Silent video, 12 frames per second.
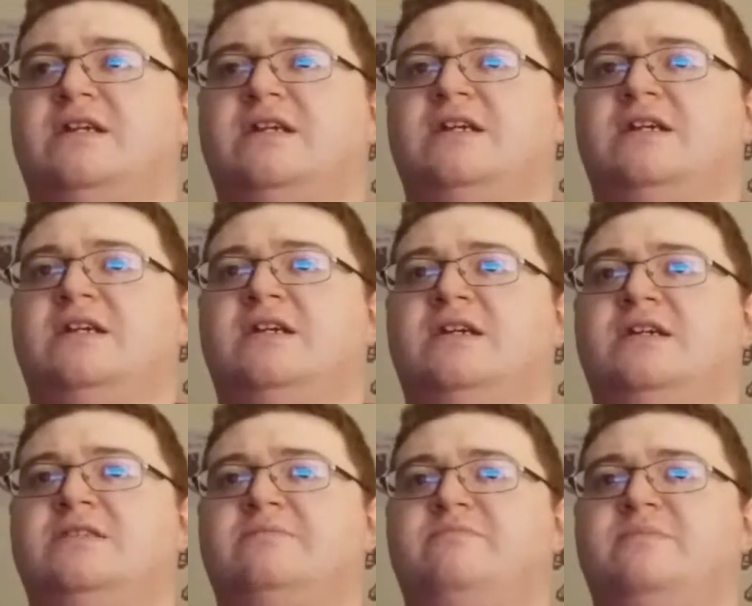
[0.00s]

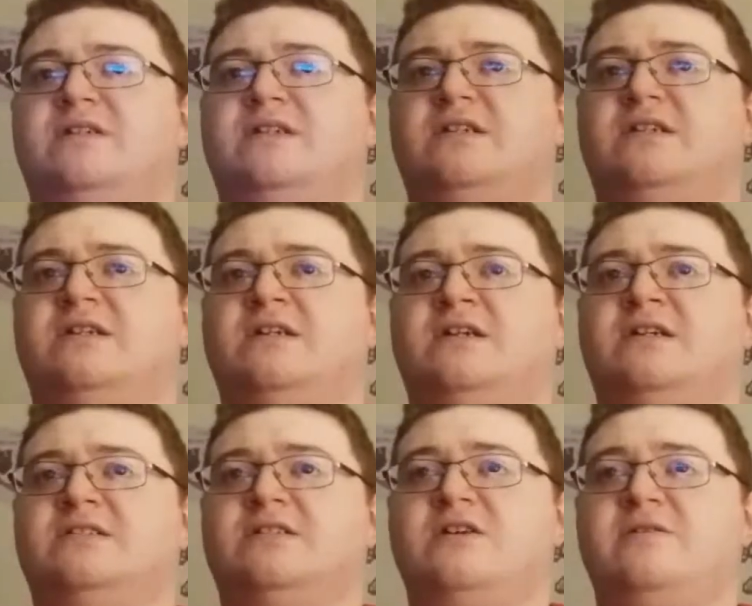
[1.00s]
And The
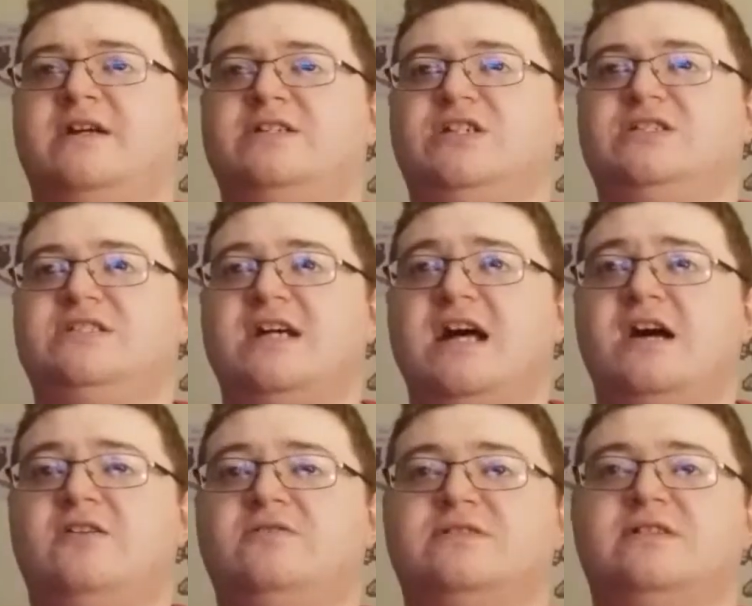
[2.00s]
Miz. Oh, AJ
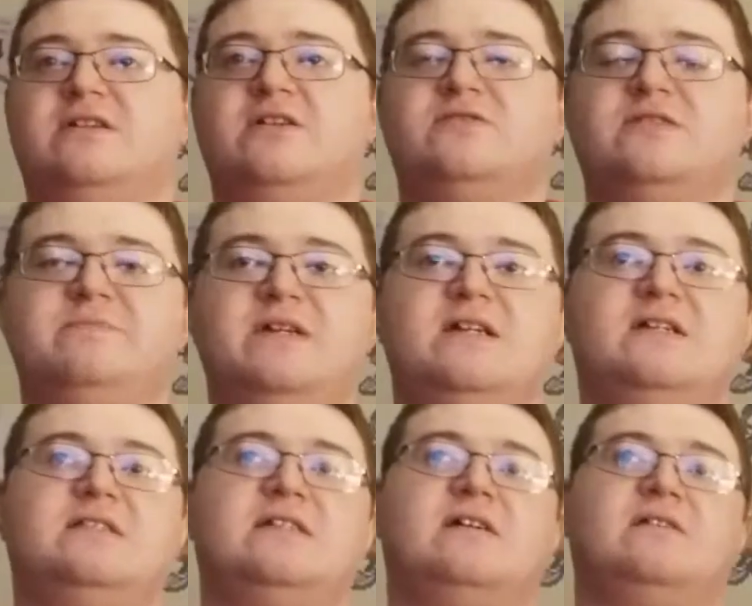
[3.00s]
Styles. There goes The
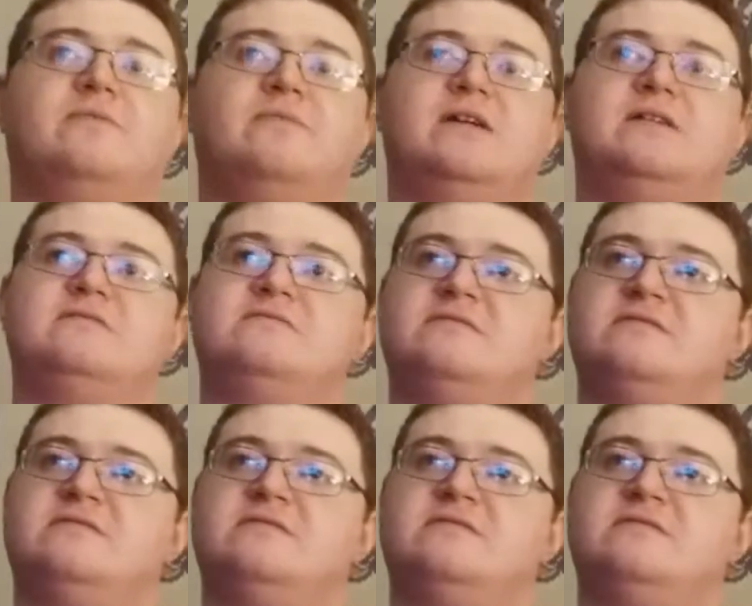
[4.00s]
Miz out of the ring.